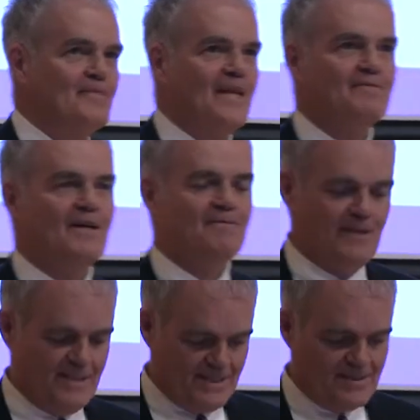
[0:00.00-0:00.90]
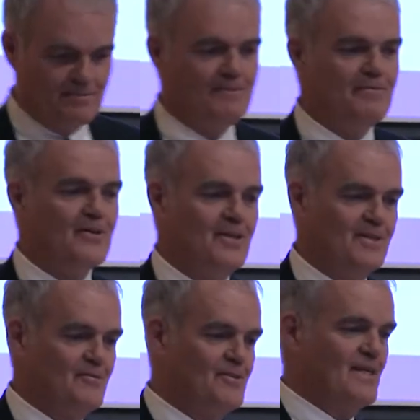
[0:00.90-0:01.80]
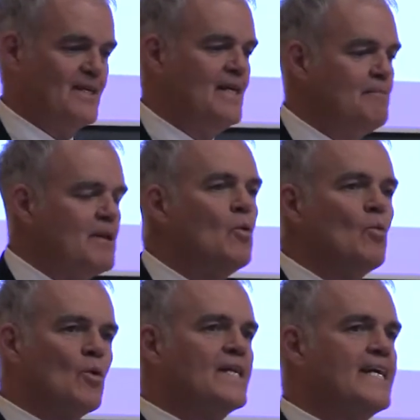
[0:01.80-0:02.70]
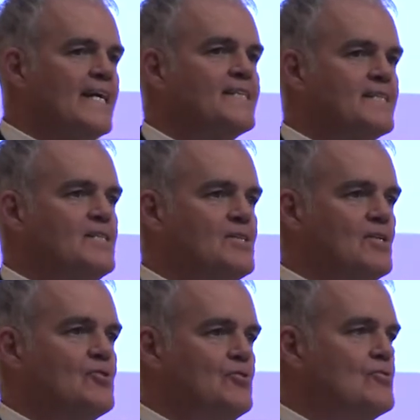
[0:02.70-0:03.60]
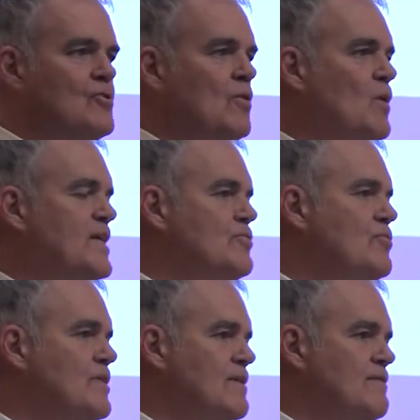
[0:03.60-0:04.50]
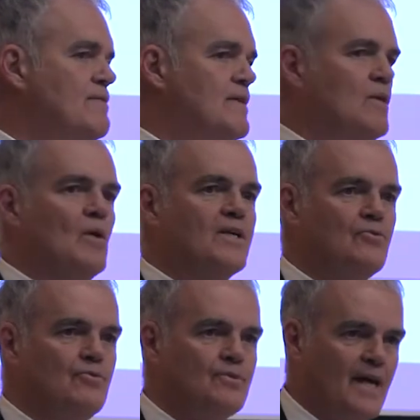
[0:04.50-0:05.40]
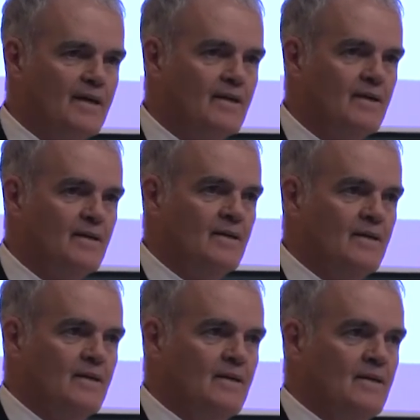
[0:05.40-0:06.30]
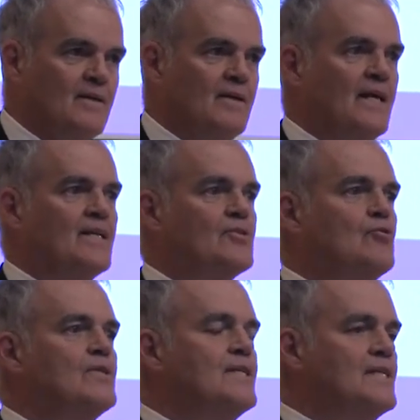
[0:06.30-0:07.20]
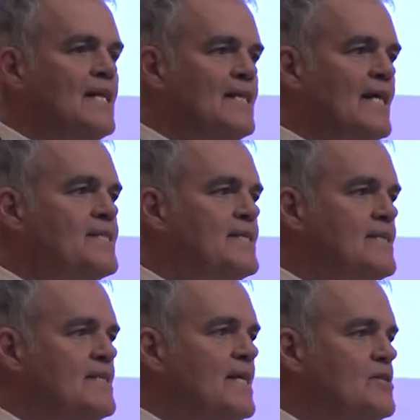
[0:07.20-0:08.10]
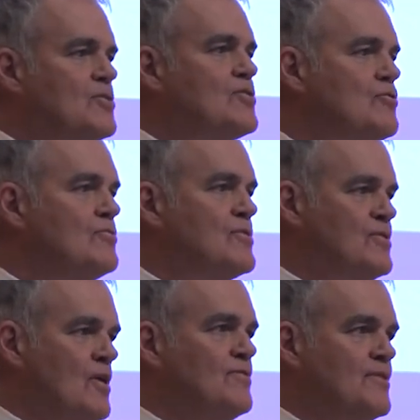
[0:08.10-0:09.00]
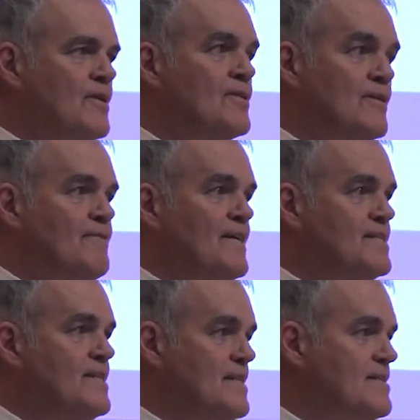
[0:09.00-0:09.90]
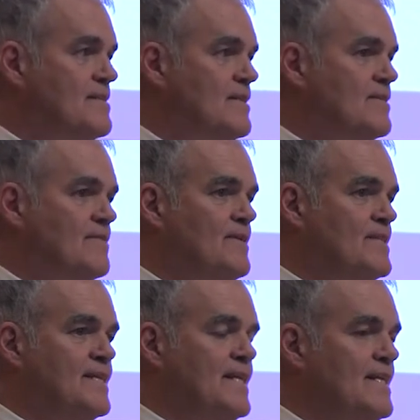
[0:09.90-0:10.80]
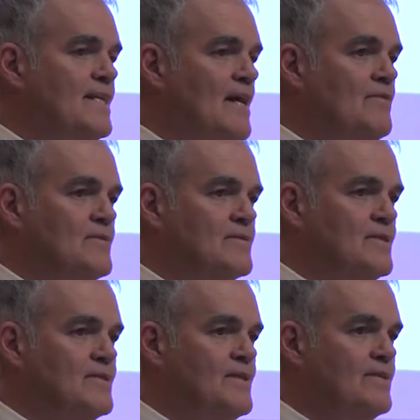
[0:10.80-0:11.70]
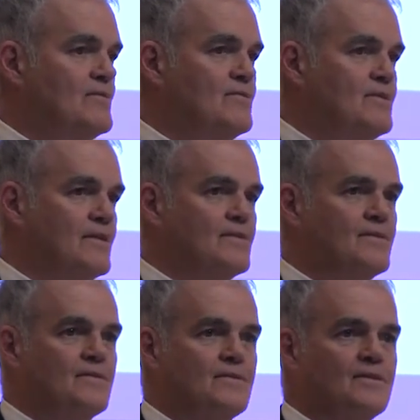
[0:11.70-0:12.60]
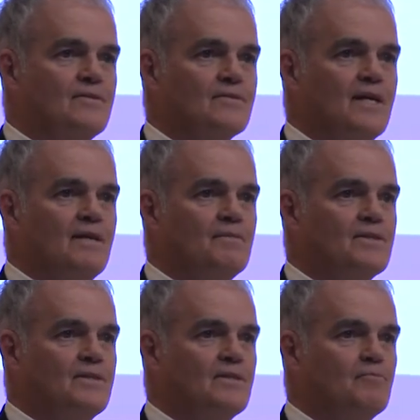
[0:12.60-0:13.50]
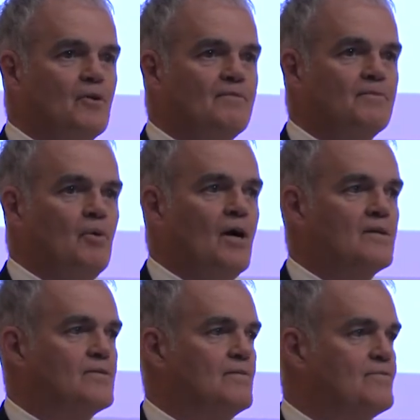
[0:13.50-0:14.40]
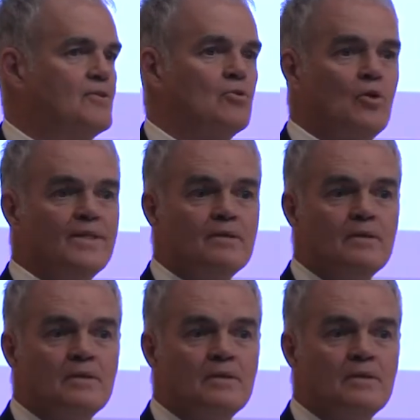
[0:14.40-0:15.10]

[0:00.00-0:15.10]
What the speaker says: I find that to be very interesting. But we're going to get these issues on what can you give and what can you take. And it's good to let the students know that they're going to face this. They're going to face it at any level. Can you take 2 tickets to the Steeler game and sit in the private box of Deloitte?